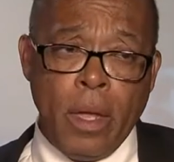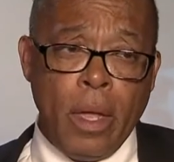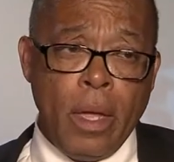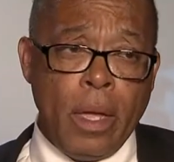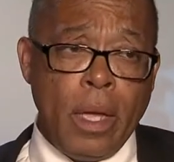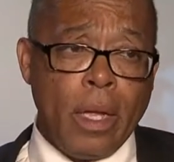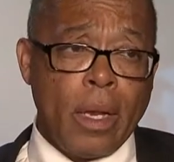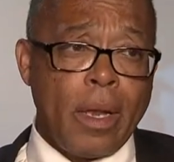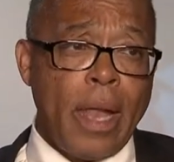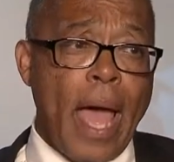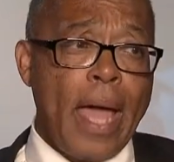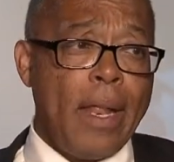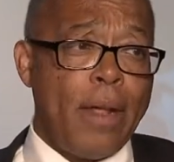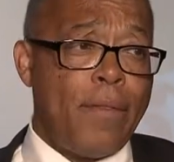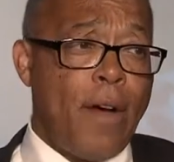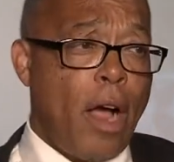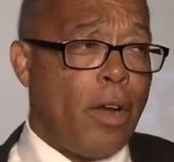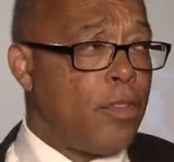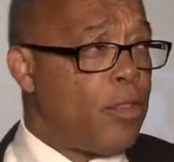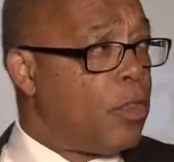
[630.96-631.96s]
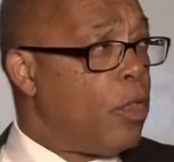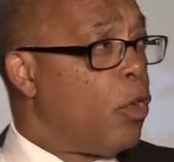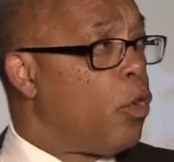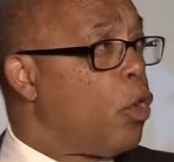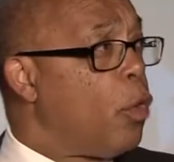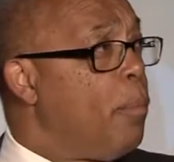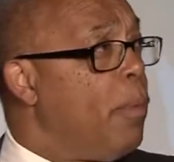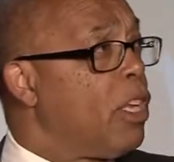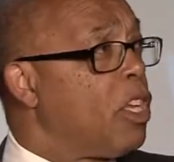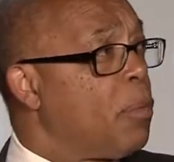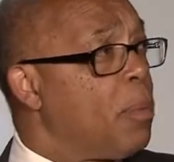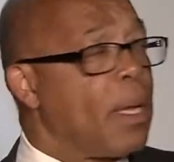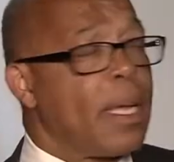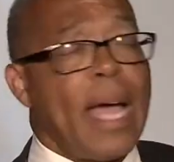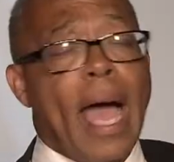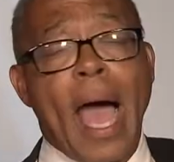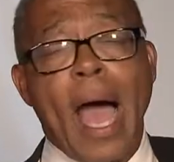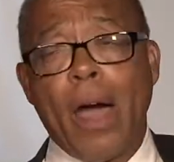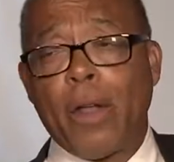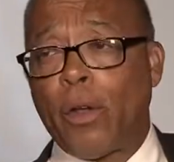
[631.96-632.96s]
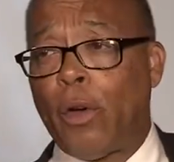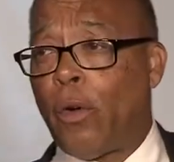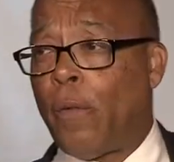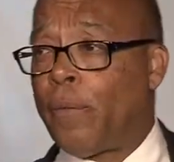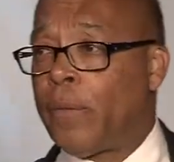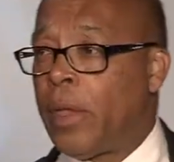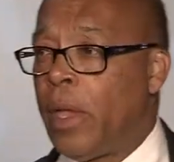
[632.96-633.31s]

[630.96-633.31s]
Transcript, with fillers: in light of our senator Mitch McConnell,